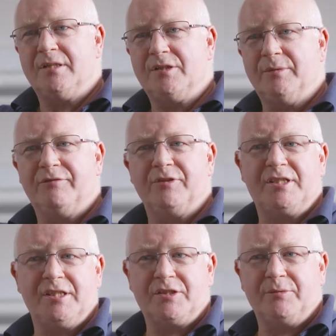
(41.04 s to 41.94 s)
So every
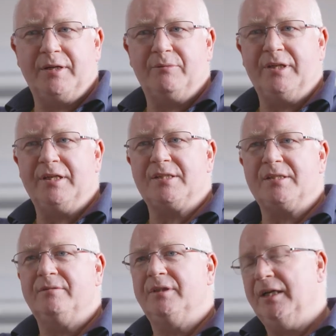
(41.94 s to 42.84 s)
6 to 8
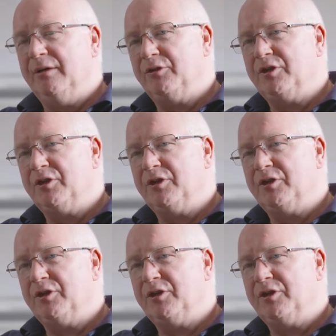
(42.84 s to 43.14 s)
weeks, I will